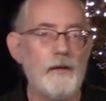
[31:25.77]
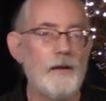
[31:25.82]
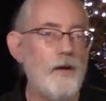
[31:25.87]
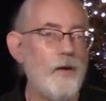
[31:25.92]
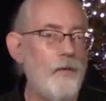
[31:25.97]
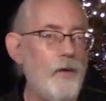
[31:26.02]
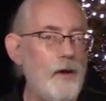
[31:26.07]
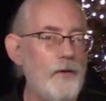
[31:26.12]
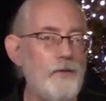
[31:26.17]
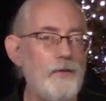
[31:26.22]

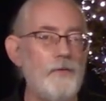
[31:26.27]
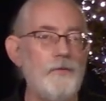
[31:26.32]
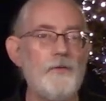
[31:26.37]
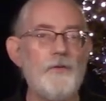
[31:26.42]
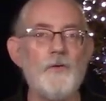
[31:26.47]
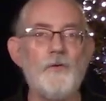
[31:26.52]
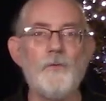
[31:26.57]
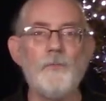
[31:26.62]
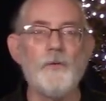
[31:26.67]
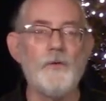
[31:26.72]
go on
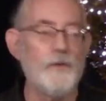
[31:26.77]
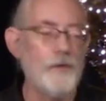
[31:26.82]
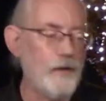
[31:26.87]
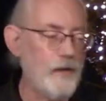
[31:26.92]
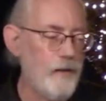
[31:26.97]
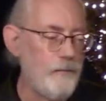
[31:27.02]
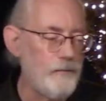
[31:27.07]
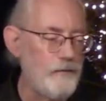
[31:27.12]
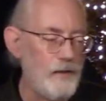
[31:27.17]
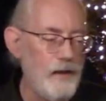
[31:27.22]
youtube look
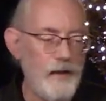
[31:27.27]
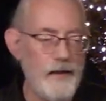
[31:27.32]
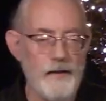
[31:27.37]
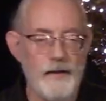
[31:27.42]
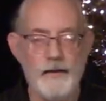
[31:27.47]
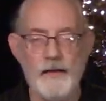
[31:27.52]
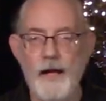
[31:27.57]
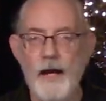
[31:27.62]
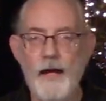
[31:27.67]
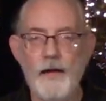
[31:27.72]
up
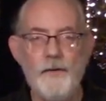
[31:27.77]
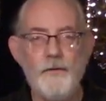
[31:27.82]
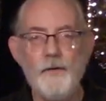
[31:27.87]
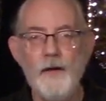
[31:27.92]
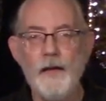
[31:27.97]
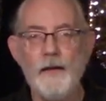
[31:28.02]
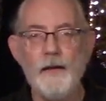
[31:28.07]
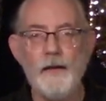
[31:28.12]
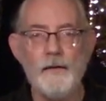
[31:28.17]
lighting how do